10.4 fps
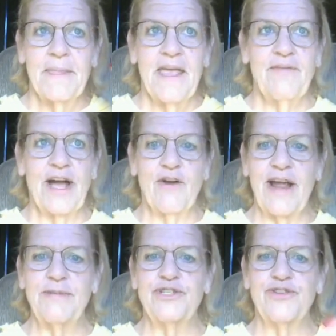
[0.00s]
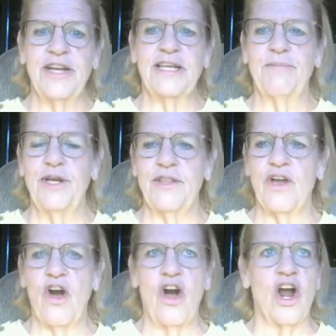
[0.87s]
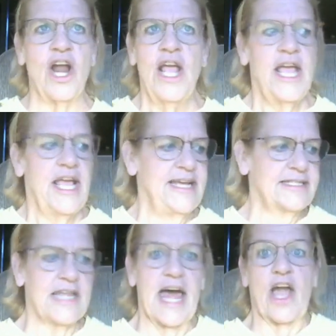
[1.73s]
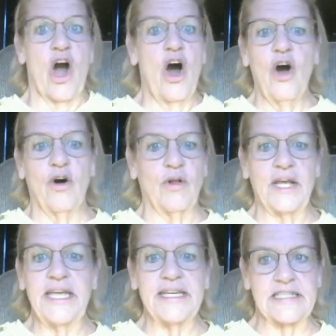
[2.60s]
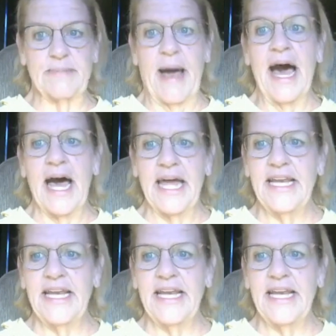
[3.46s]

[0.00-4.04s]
If I grab his drink and put it in the car, he's like all in a spot.